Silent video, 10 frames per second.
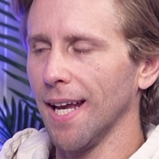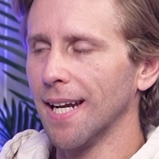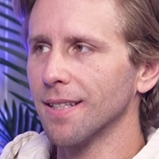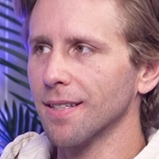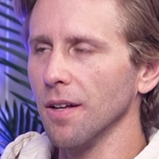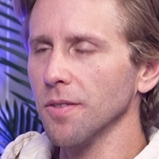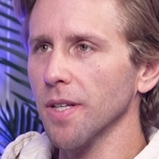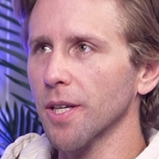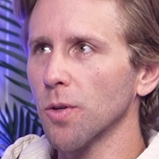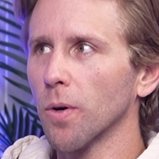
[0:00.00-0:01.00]
and it sounds
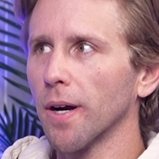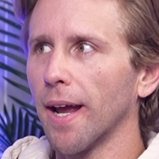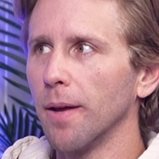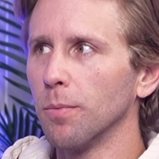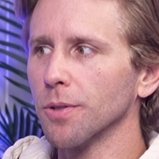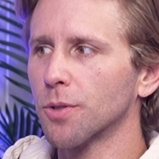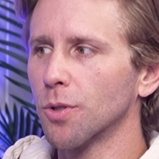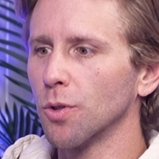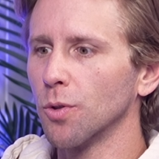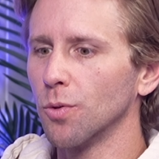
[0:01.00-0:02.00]
like you were able
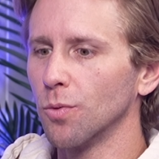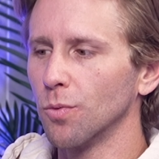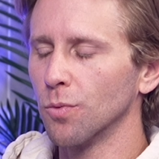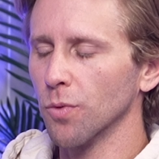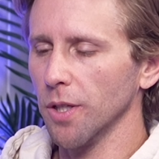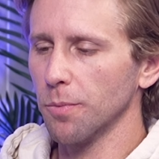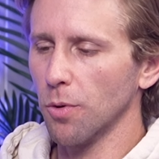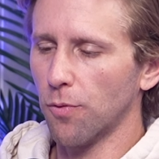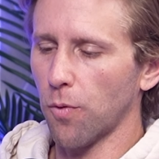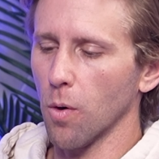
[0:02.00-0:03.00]
to really
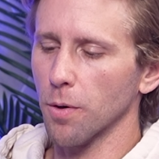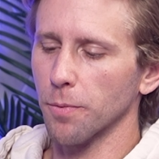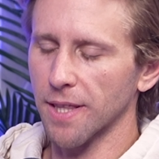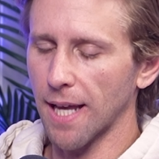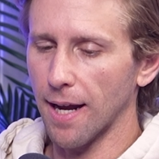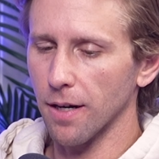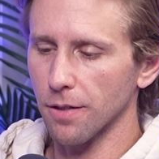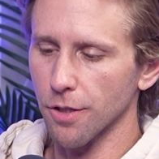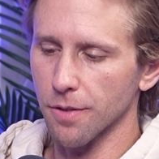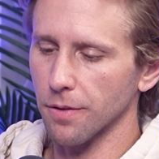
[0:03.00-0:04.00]
move forward with that
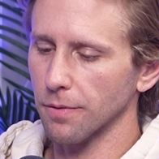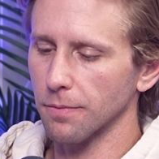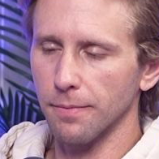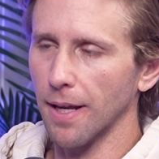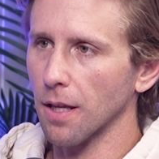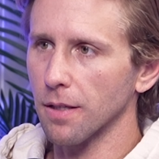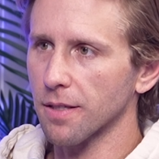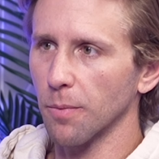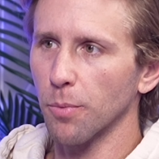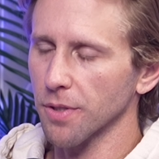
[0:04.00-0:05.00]
and just making
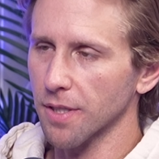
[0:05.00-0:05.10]
simple